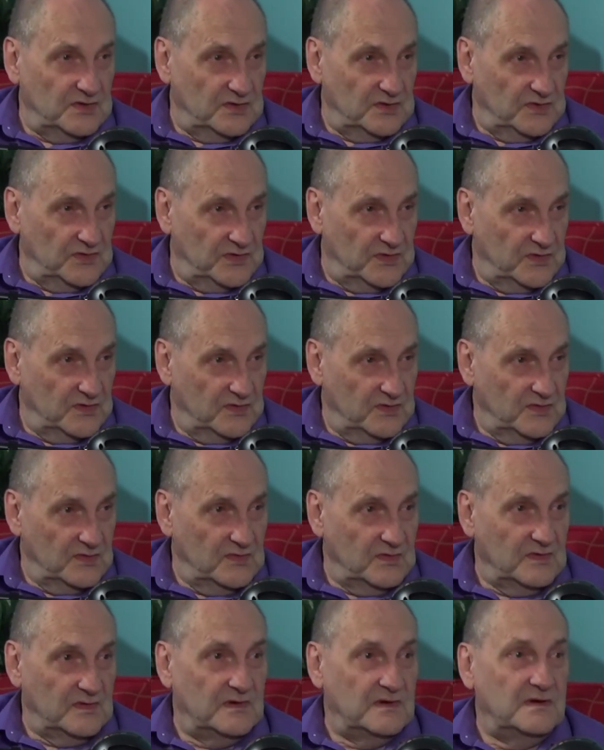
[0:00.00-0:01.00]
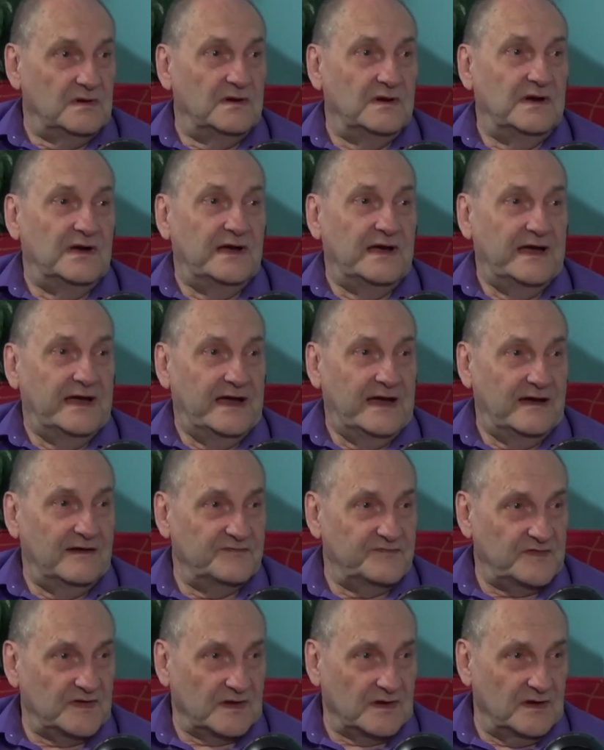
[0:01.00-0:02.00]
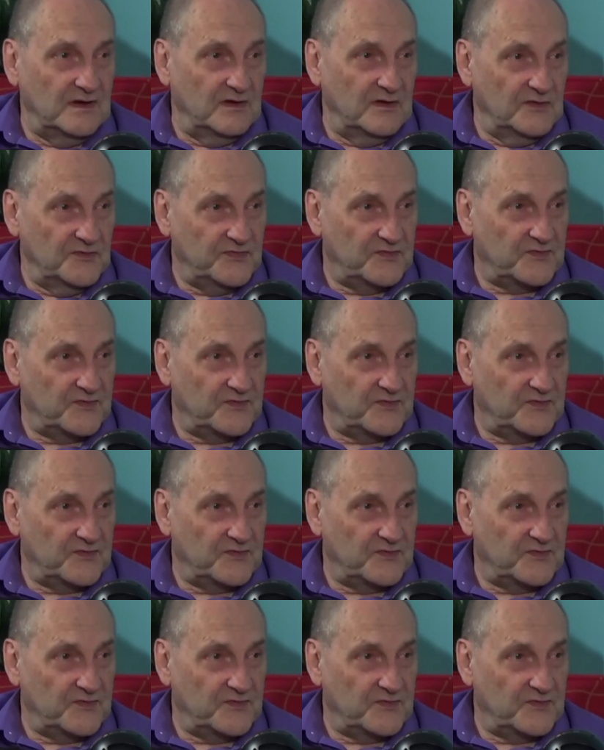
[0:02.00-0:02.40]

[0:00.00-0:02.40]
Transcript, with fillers: you have to go